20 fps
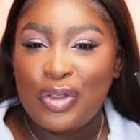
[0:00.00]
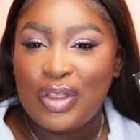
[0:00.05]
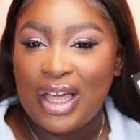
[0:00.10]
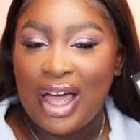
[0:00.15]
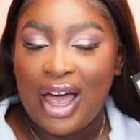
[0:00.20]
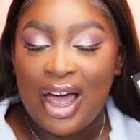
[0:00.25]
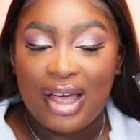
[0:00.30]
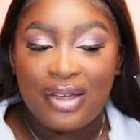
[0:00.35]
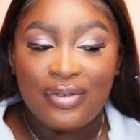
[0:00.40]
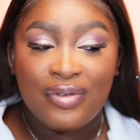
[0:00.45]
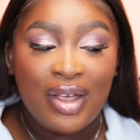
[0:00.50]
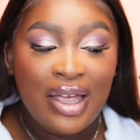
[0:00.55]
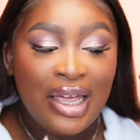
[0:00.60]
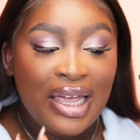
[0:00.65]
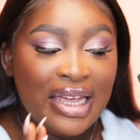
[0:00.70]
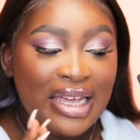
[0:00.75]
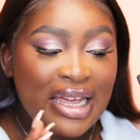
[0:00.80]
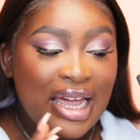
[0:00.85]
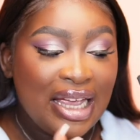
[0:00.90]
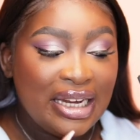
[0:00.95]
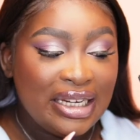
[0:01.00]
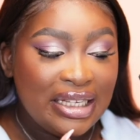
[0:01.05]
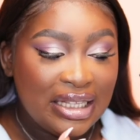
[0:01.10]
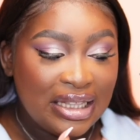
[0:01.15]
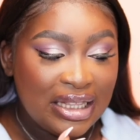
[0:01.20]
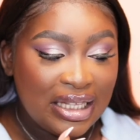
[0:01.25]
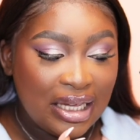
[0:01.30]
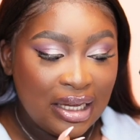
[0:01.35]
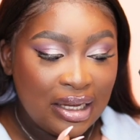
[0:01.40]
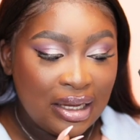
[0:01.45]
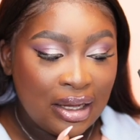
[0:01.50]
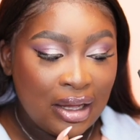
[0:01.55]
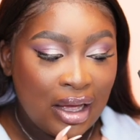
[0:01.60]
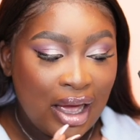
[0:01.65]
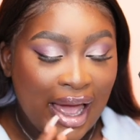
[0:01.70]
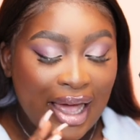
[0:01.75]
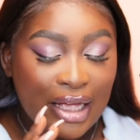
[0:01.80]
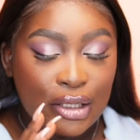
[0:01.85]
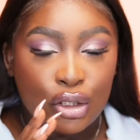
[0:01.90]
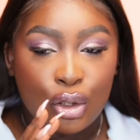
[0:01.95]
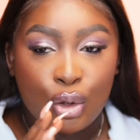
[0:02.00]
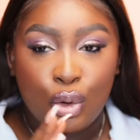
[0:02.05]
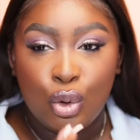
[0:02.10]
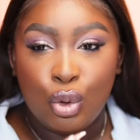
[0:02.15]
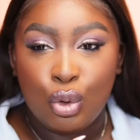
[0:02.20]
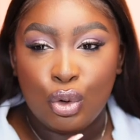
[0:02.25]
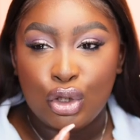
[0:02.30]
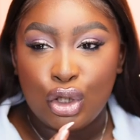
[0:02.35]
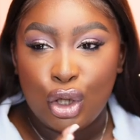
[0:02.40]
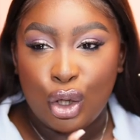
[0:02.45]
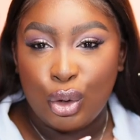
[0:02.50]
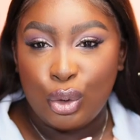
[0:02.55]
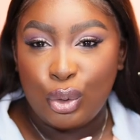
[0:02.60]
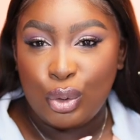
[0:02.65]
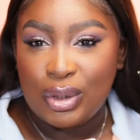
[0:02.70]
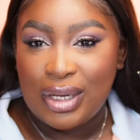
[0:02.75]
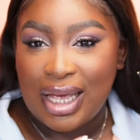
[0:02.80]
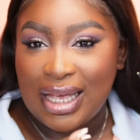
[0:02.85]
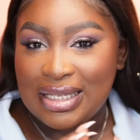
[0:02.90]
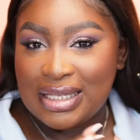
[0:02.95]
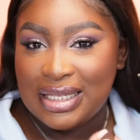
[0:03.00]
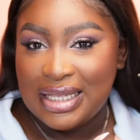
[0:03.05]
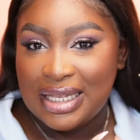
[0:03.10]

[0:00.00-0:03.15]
think I have anything as cool toned as